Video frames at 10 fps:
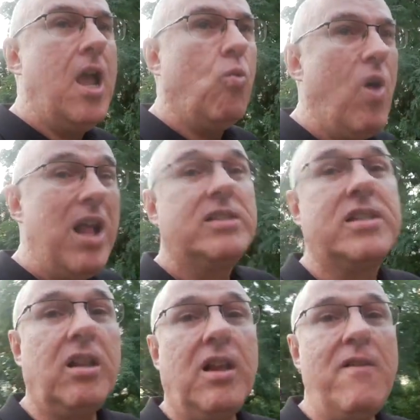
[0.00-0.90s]
while
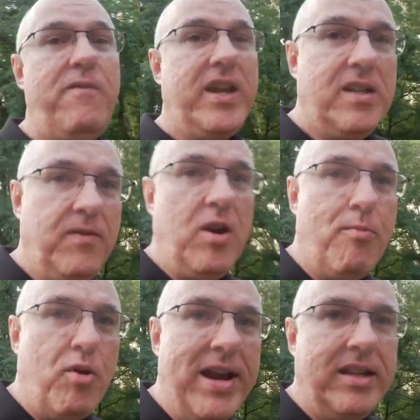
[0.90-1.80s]
still effectively
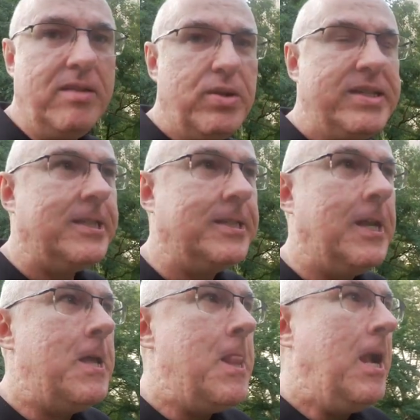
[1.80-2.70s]
operating the business.
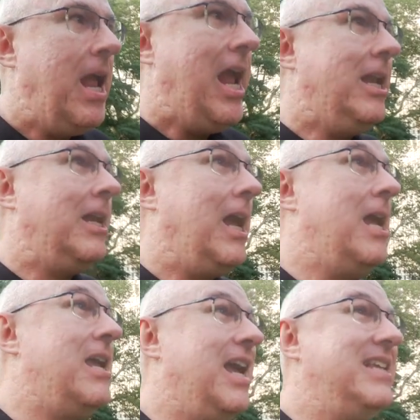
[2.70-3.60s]
And
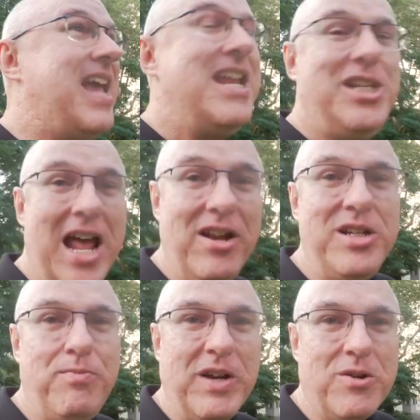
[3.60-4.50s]
I say
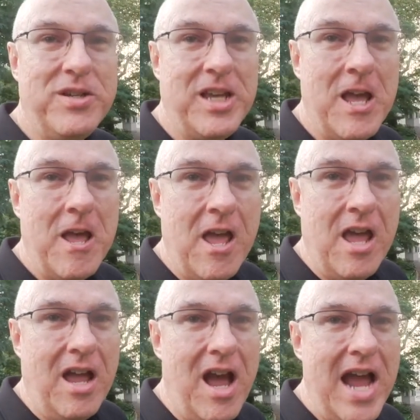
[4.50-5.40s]
challenge because
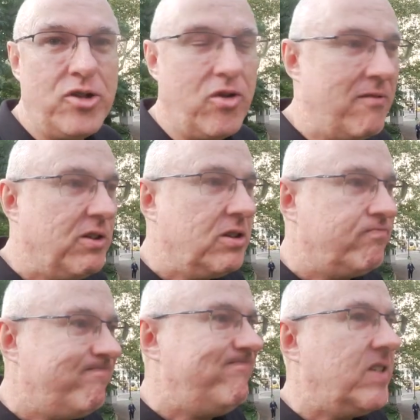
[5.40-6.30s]
I travel
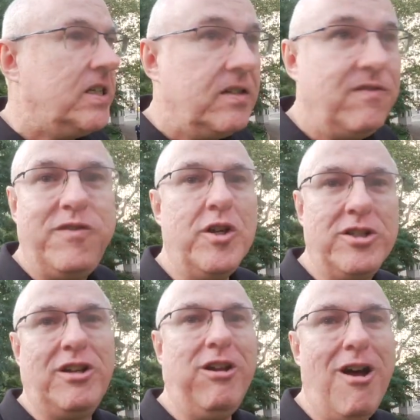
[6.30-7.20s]

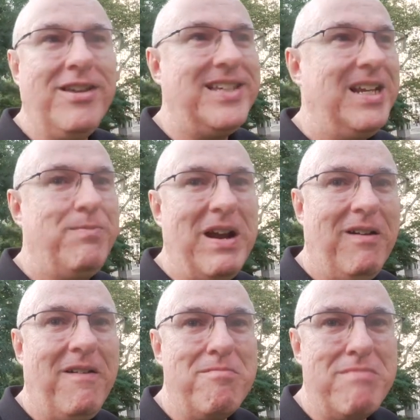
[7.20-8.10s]
first class and I spend a
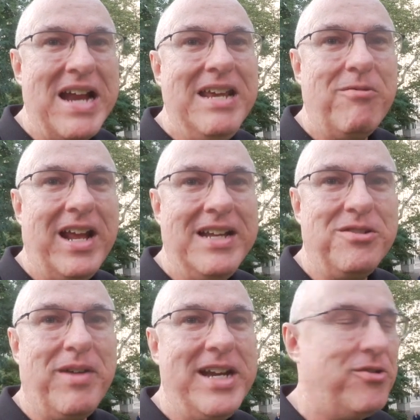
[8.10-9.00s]
lot of money when I
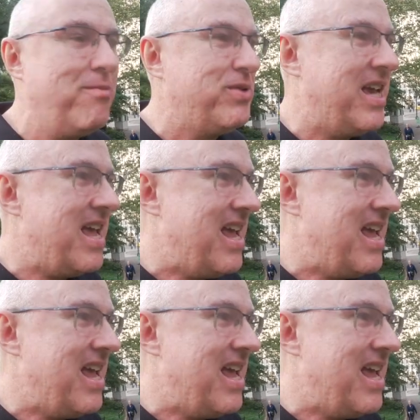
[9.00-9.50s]
do my trips,